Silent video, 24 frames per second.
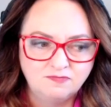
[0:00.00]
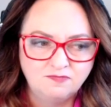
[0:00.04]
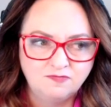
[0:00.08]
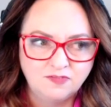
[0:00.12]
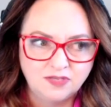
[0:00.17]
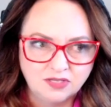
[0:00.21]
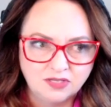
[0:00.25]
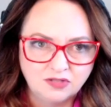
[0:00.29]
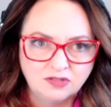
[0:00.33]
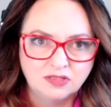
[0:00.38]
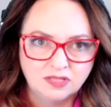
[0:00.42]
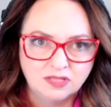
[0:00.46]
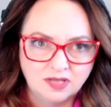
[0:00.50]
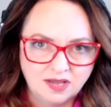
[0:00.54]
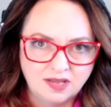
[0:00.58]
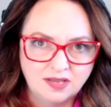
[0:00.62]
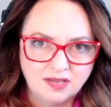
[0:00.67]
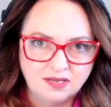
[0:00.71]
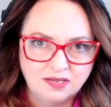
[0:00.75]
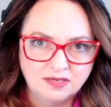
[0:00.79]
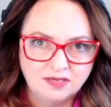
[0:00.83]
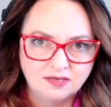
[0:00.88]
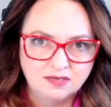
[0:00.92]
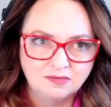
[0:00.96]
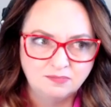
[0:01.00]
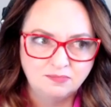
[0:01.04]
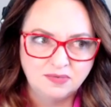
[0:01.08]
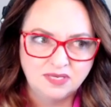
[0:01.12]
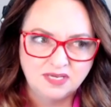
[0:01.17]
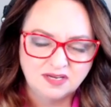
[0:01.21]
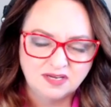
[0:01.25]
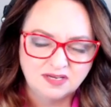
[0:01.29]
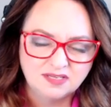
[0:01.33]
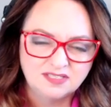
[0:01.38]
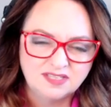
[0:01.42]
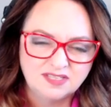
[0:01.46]
feel like,
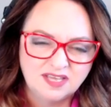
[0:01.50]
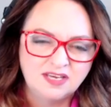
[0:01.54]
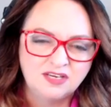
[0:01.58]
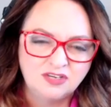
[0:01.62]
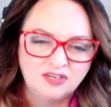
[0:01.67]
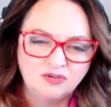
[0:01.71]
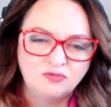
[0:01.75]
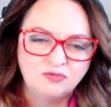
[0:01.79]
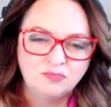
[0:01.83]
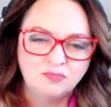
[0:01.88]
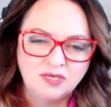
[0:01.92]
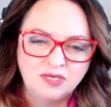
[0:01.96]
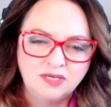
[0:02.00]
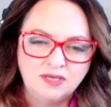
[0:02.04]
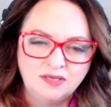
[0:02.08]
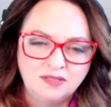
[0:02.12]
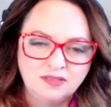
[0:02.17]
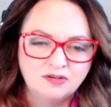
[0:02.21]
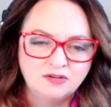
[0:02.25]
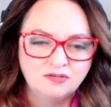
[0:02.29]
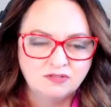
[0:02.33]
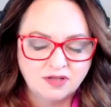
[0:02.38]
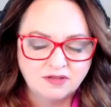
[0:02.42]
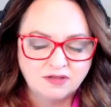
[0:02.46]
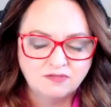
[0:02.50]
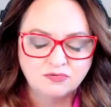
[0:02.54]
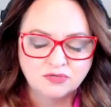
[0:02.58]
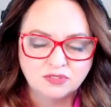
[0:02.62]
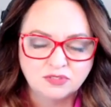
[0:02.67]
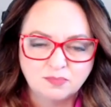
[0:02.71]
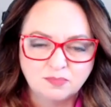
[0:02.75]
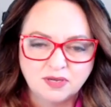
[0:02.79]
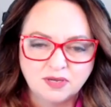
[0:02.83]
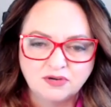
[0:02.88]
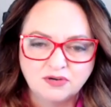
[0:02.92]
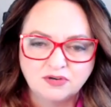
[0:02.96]
because they knew me, their life was
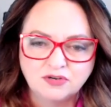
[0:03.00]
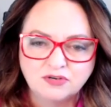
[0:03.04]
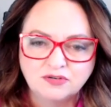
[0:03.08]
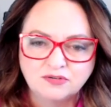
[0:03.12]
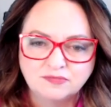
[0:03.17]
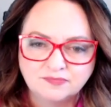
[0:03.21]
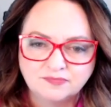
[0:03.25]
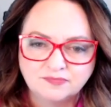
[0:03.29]
better.